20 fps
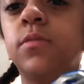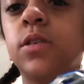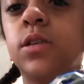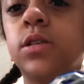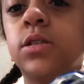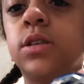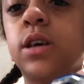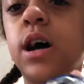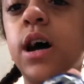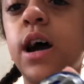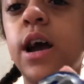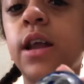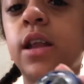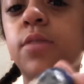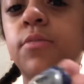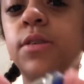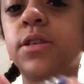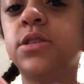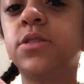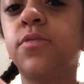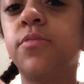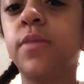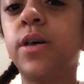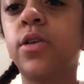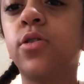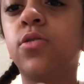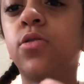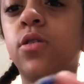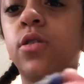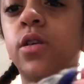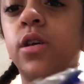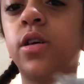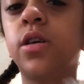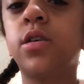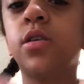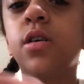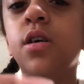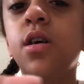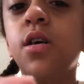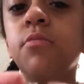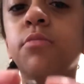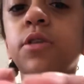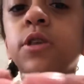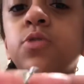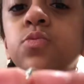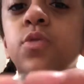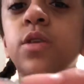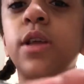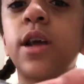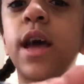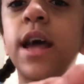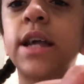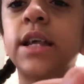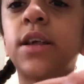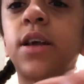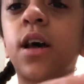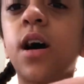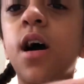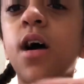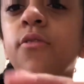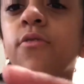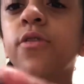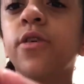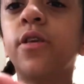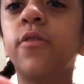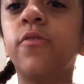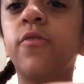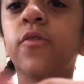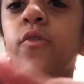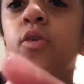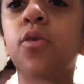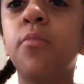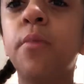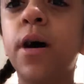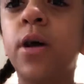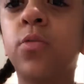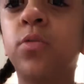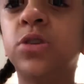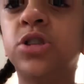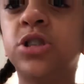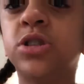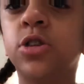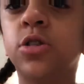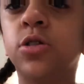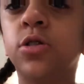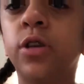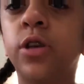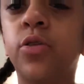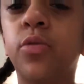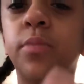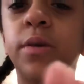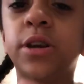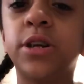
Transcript: tiny bits of metal on it, but this one is covered in full metal with just a little bit of